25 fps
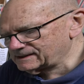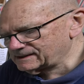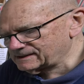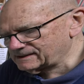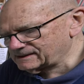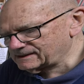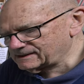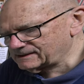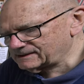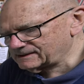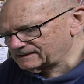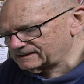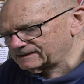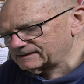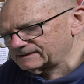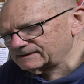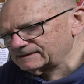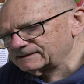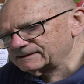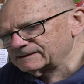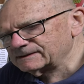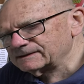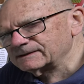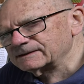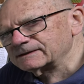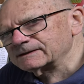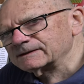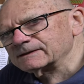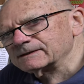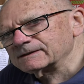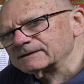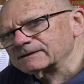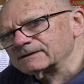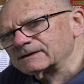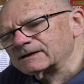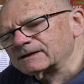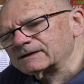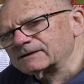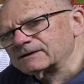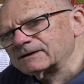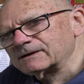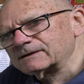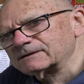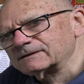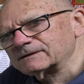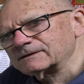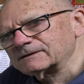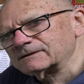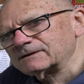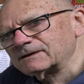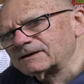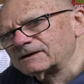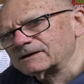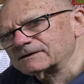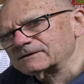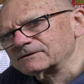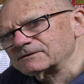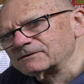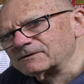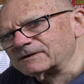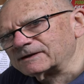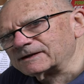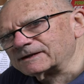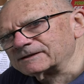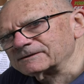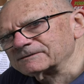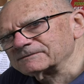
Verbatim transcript: uh, I got the clock going.